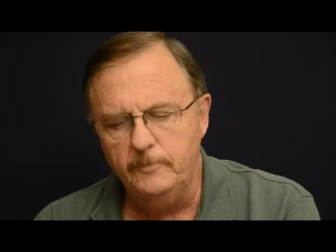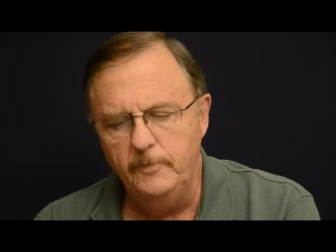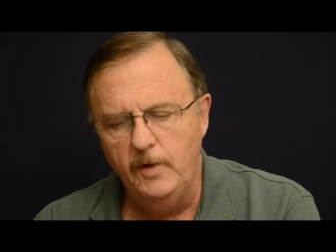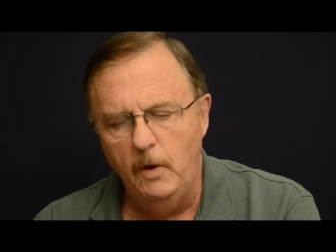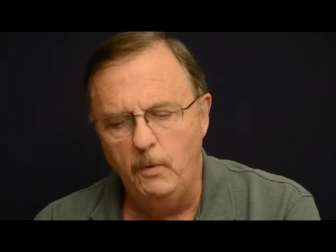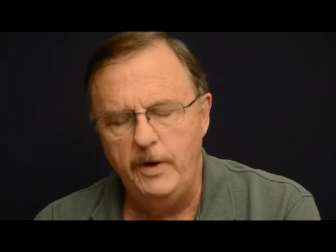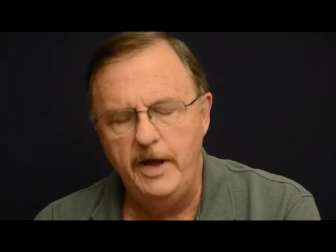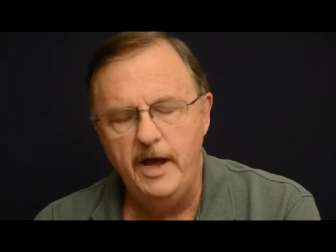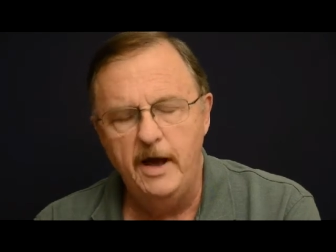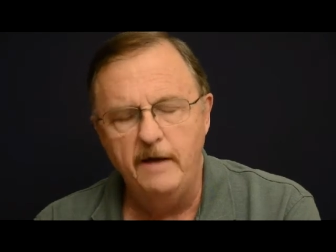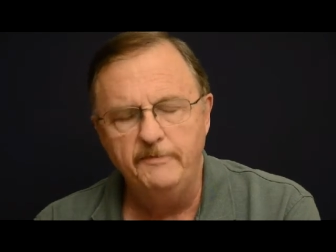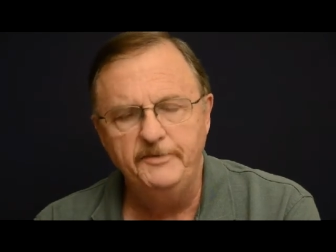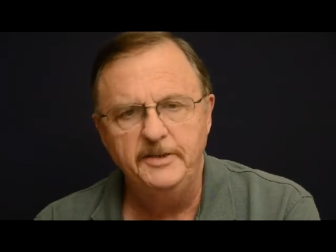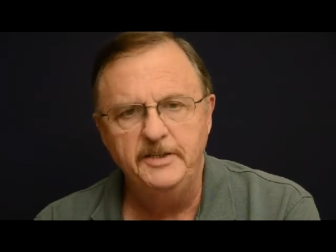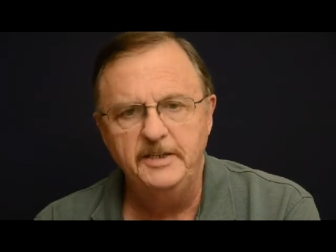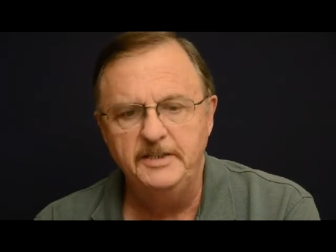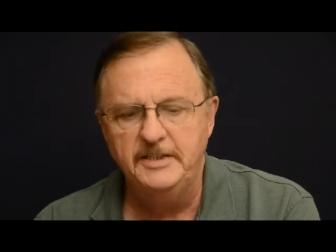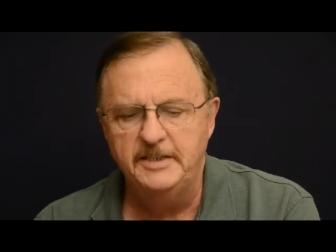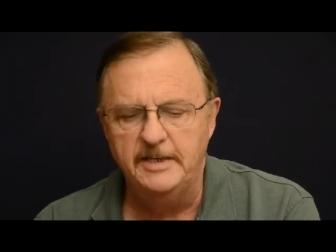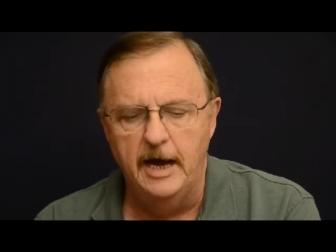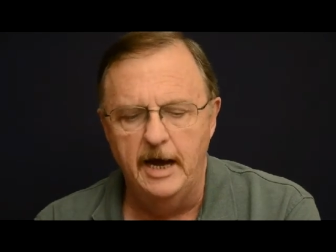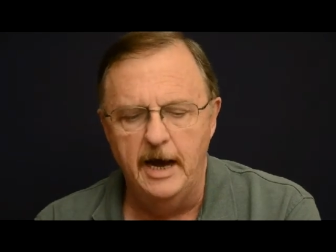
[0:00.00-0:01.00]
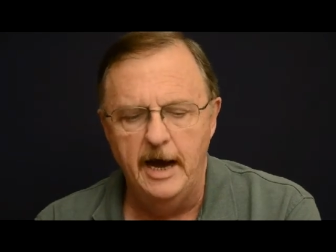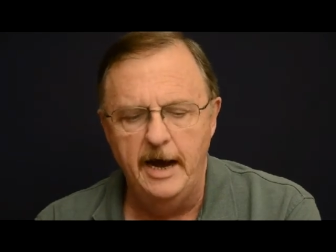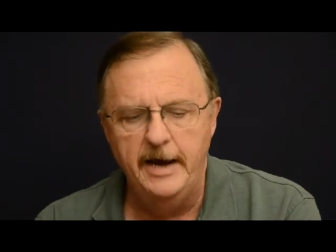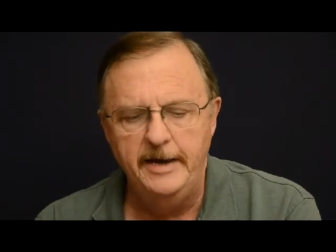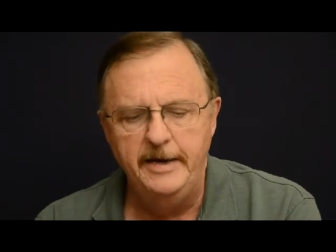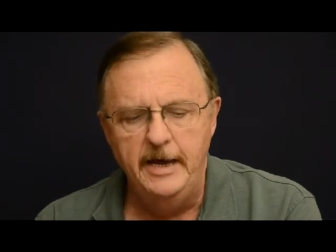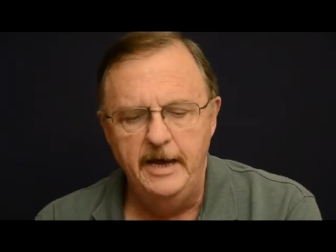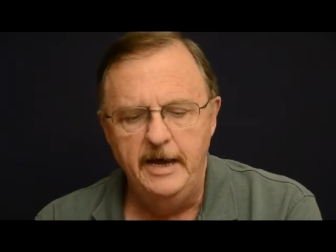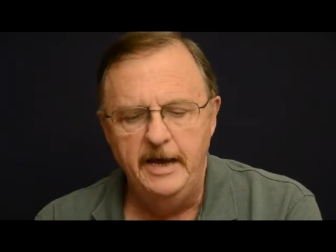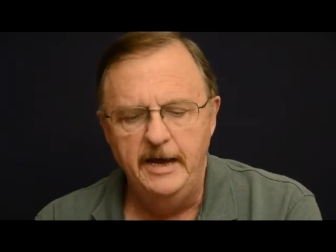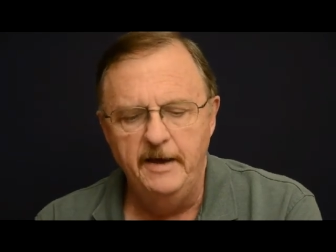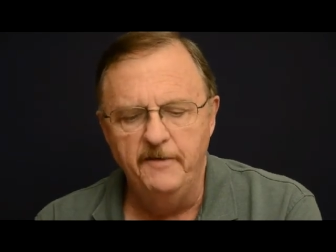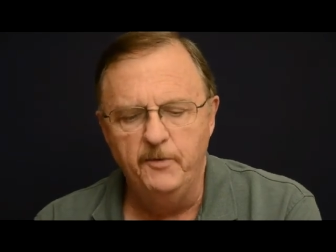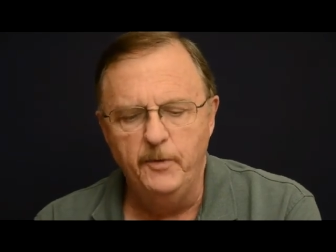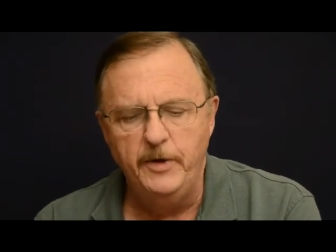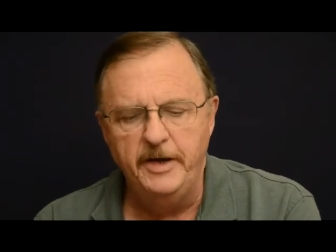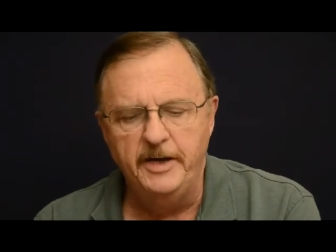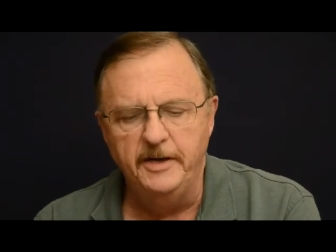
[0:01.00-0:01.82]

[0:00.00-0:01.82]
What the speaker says: We have to decide if we